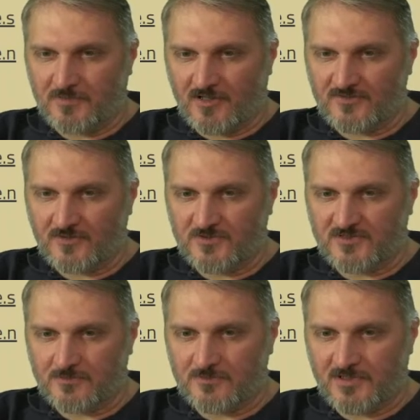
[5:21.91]
also with
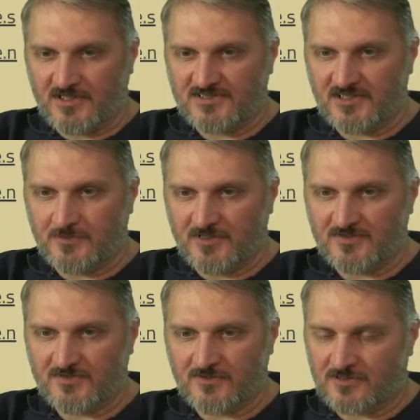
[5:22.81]
some
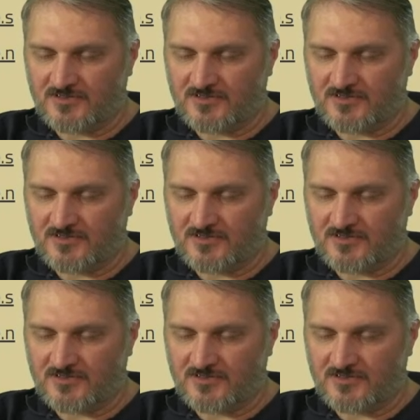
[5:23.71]
HTML or